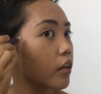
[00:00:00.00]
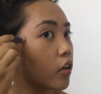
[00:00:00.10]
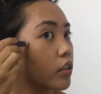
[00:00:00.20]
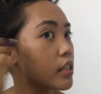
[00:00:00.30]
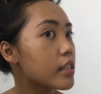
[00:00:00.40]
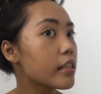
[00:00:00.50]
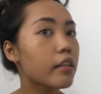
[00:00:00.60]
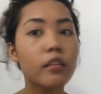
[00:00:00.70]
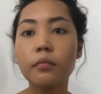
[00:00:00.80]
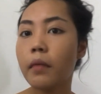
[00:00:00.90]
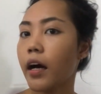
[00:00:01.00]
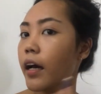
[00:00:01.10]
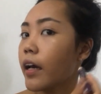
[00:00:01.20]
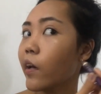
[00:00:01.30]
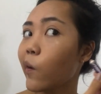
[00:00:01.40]
conceal
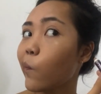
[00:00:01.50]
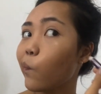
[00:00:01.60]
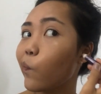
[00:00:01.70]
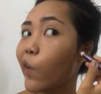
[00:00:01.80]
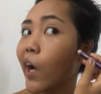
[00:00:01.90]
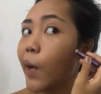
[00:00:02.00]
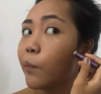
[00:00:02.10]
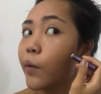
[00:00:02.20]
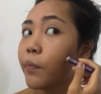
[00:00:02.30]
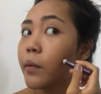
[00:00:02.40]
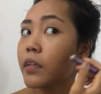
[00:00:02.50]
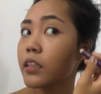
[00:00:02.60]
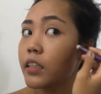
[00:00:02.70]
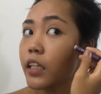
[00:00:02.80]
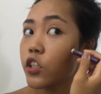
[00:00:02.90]
my
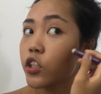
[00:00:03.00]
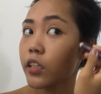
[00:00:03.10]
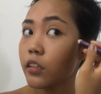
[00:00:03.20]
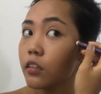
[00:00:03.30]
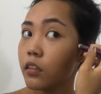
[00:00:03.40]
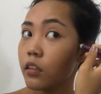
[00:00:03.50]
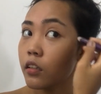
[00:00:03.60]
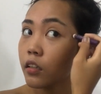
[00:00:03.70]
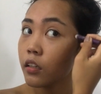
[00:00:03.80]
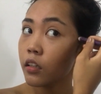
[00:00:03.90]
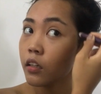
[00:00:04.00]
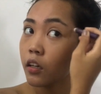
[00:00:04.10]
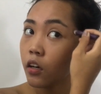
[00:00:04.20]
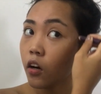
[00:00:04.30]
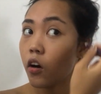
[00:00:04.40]
hyperpigmentation
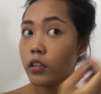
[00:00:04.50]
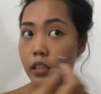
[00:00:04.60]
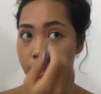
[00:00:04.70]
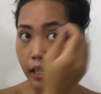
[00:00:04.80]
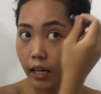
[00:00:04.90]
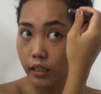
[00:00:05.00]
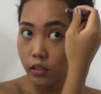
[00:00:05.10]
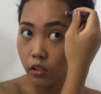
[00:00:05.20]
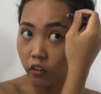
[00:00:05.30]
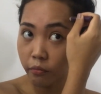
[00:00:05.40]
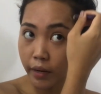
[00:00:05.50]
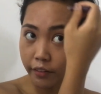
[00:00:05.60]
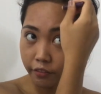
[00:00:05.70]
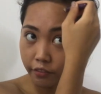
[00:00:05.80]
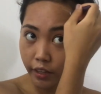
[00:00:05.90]
on the sides of
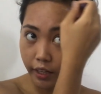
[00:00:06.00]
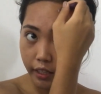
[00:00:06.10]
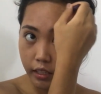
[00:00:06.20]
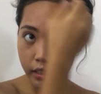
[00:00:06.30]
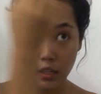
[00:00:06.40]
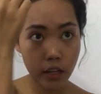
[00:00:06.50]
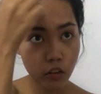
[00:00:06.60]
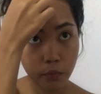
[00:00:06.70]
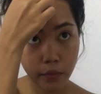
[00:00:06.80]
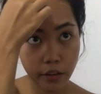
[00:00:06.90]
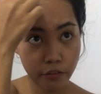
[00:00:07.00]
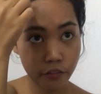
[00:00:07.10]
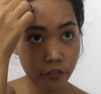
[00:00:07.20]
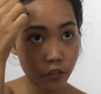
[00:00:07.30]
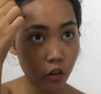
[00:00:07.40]
my face and on my
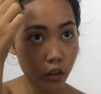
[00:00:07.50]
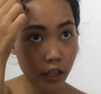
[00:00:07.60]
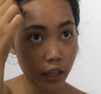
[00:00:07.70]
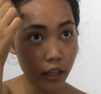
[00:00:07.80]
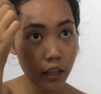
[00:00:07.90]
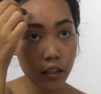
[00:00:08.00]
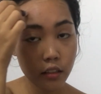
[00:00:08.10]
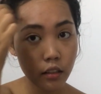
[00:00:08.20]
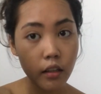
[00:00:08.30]
forehead.